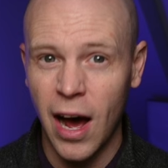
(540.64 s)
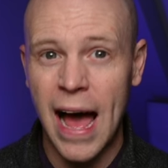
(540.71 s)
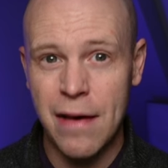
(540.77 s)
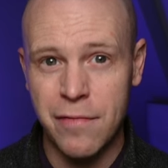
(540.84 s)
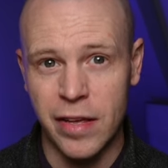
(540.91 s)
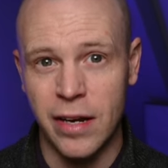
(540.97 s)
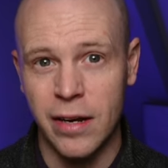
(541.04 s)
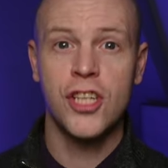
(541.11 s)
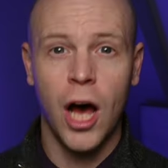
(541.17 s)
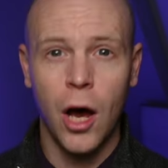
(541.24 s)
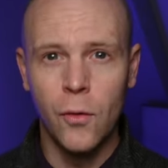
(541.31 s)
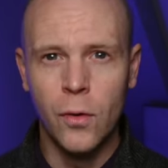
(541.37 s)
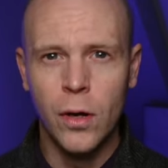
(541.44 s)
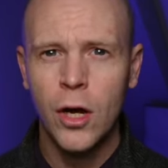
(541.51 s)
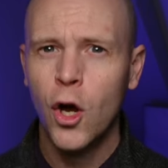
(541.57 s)
having.
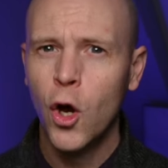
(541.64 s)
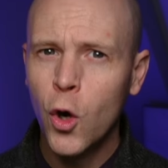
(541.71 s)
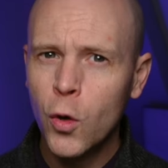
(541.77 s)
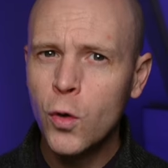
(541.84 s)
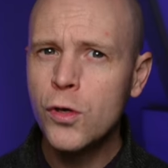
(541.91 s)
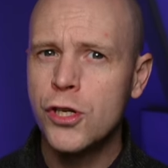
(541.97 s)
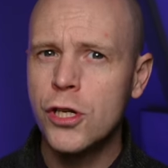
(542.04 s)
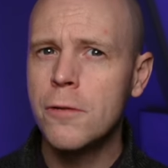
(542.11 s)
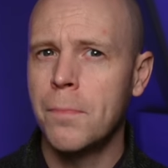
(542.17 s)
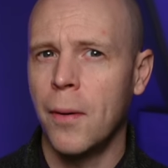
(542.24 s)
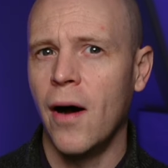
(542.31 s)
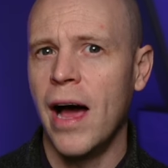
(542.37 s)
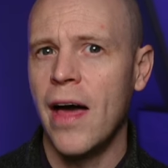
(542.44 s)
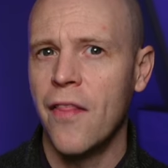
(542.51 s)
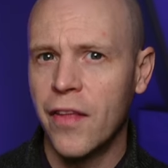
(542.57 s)
So, who should
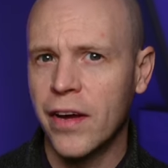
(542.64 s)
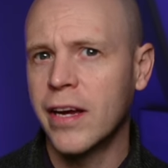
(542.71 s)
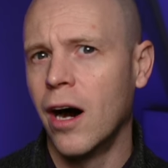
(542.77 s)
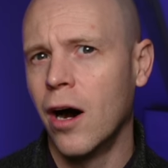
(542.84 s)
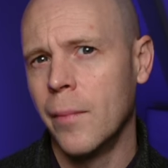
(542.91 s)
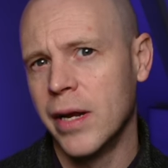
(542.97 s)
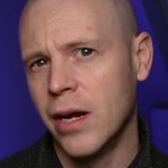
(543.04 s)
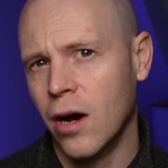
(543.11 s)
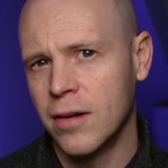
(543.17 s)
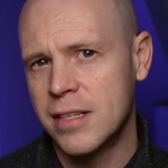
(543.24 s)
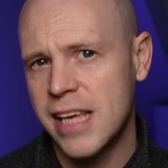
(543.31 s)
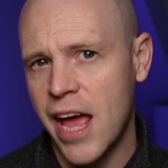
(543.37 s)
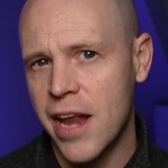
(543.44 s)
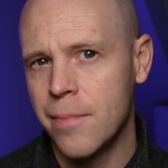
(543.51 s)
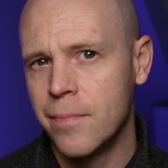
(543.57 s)
buy the Garmin
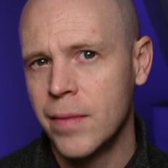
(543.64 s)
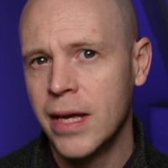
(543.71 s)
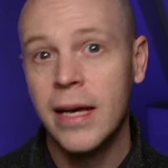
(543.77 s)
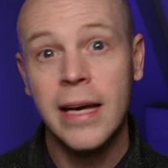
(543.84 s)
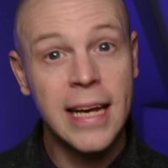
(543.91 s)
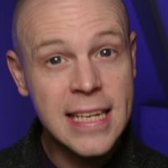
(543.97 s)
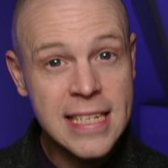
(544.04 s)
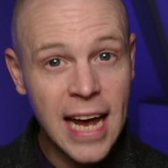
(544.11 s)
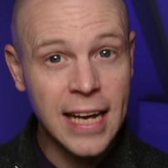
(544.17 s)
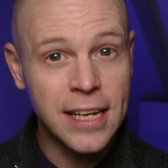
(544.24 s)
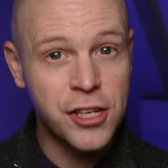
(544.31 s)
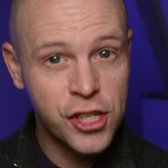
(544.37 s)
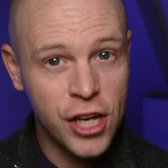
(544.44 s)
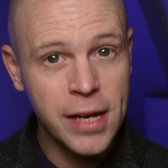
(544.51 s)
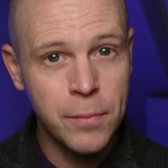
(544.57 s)
R10? Is it a
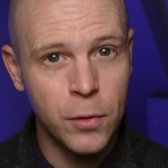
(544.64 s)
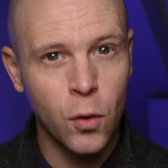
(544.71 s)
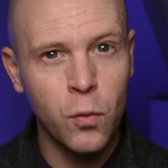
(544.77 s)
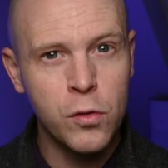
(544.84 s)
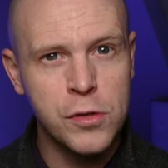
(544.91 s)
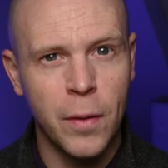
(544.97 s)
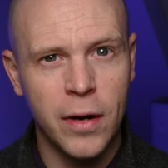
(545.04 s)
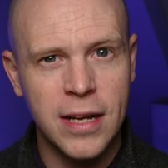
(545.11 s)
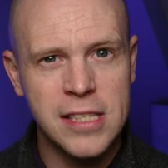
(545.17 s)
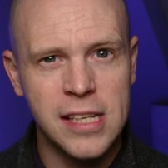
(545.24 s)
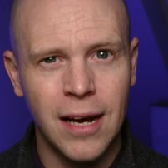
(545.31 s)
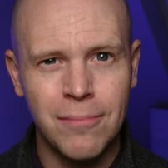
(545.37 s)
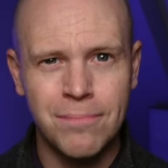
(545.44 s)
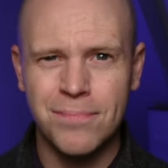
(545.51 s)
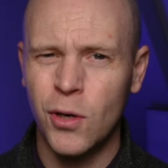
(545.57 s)
cheap launch
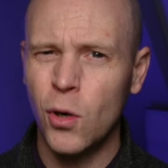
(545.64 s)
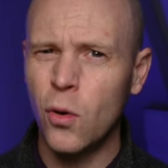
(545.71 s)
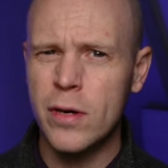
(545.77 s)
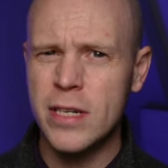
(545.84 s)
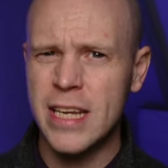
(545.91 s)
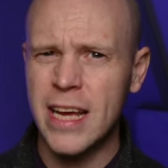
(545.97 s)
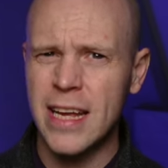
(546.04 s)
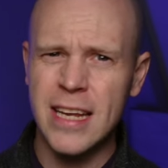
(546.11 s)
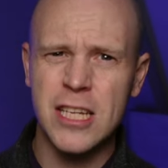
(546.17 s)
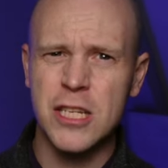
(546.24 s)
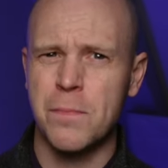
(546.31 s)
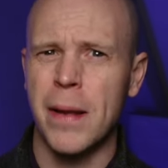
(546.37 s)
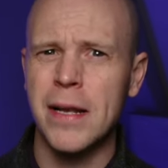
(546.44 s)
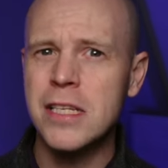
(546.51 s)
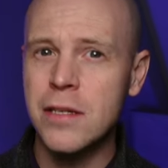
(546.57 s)
monitor or is it an
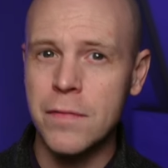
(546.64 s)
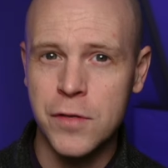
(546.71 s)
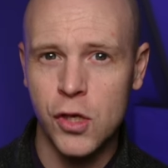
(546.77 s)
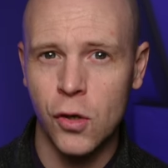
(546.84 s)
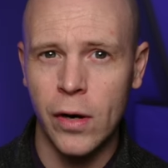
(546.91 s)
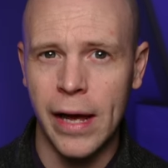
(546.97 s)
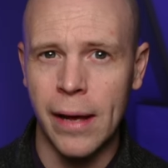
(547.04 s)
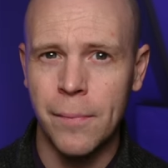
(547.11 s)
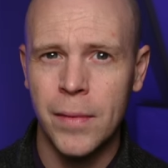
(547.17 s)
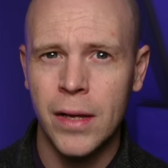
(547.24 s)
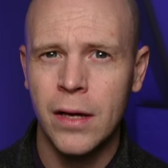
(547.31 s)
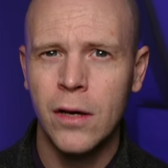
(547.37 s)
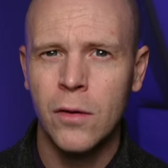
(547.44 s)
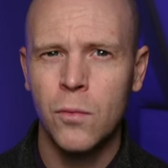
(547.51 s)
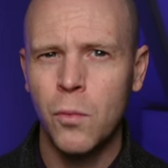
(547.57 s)
expensive toy?
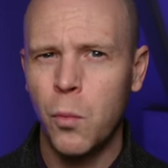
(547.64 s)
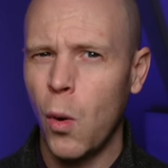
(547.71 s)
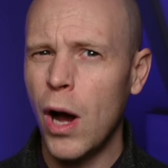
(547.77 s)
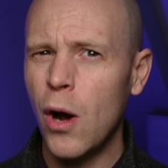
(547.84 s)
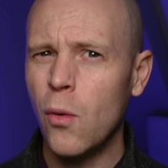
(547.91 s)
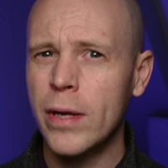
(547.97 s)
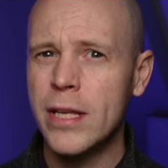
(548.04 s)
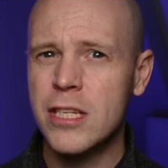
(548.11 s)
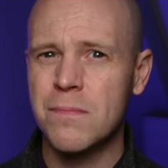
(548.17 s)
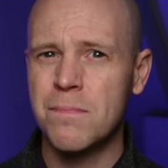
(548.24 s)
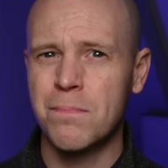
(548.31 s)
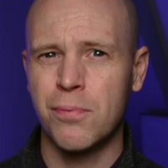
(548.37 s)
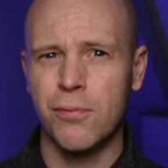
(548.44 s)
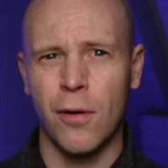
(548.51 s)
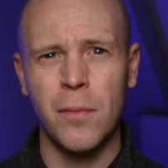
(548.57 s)
Well, it's
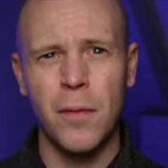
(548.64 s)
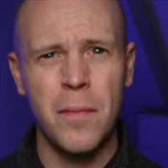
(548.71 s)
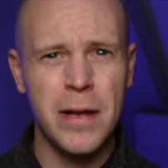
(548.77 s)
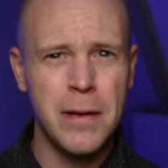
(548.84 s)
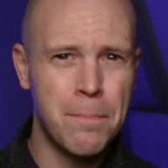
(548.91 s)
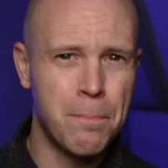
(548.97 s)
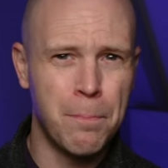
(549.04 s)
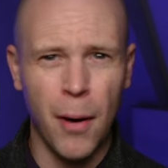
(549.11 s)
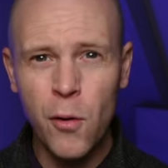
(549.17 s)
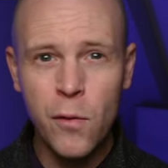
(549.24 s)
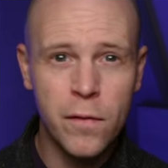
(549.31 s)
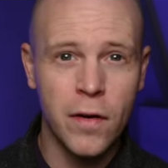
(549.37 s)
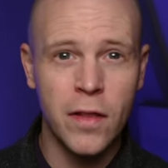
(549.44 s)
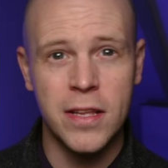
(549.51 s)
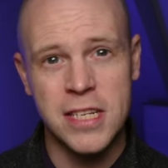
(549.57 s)
probably
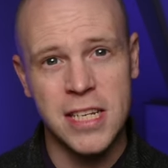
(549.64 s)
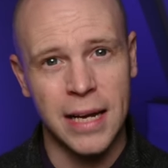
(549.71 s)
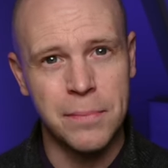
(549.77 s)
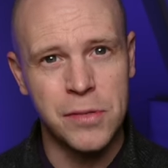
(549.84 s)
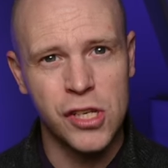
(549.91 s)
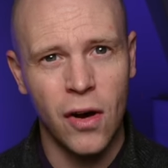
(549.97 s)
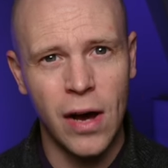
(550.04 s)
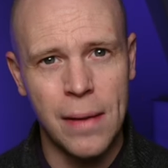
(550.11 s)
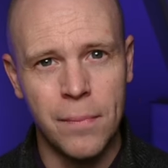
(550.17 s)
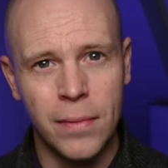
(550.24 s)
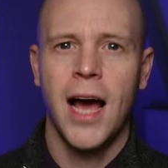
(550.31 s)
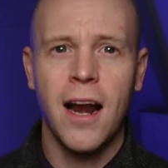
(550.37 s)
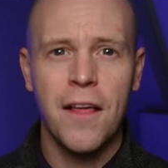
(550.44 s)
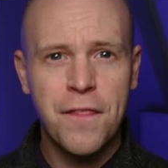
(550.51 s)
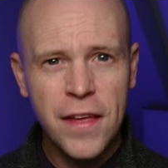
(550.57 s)
both at the same time.
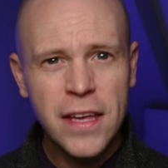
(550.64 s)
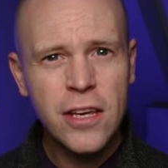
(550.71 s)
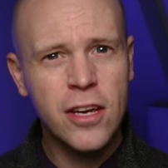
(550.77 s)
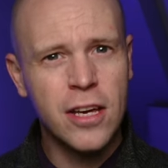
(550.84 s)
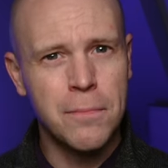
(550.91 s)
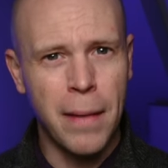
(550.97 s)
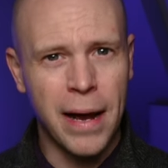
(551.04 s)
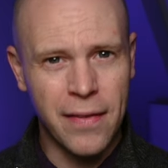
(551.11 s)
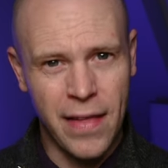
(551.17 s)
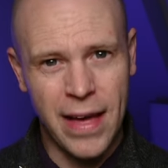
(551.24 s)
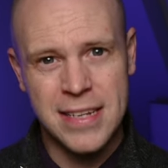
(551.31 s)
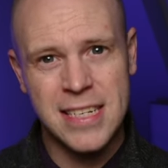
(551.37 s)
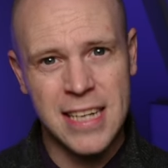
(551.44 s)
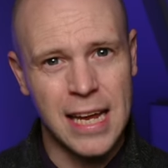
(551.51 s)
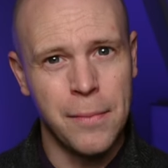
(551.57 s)
And I think you could make
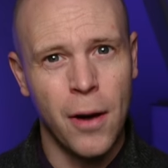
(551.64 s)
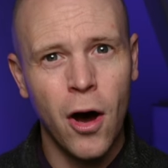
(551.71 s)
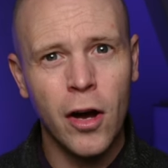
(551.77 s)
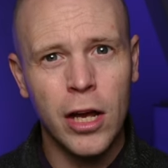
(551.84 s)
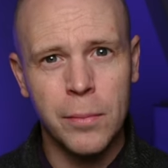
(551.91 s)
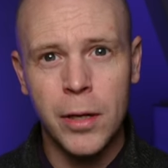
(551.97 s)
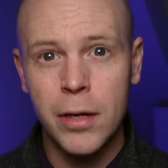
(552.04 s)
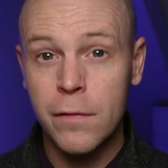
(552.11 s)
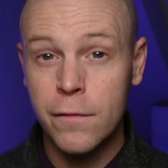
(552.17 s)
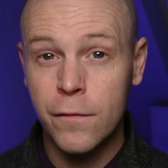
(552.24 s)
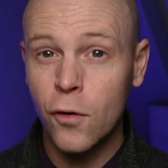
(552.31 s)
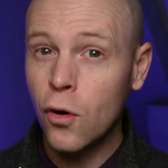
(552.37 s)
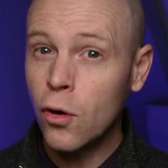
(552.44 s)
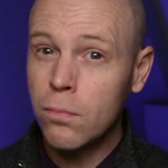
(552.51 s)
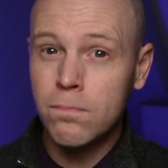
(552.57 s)
that same argument
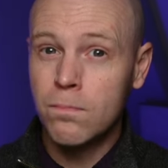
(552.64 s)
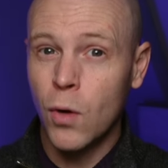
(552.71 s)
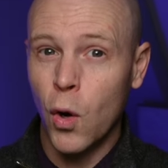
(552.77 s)
for